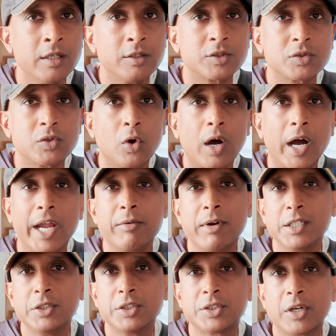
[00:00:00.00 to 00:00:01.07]
So I
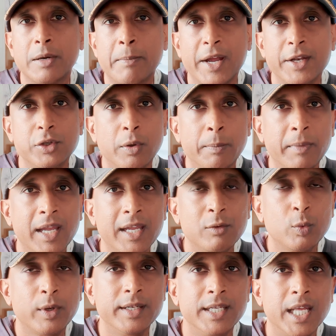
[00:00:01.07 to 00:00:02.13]
register my domain
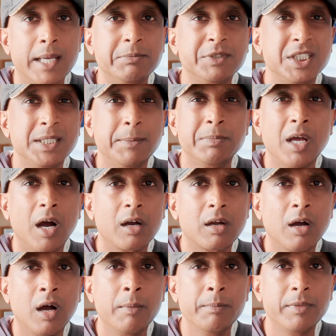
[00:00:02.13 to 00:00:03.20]
with
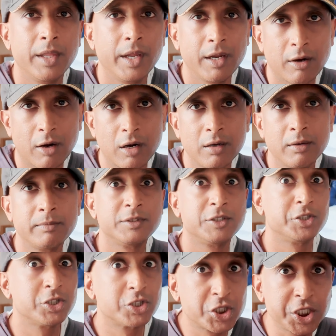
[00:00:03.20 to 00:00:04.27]
namecheap.com. They are
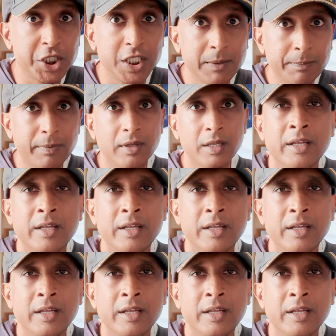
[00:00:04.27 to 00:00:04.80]
cheap.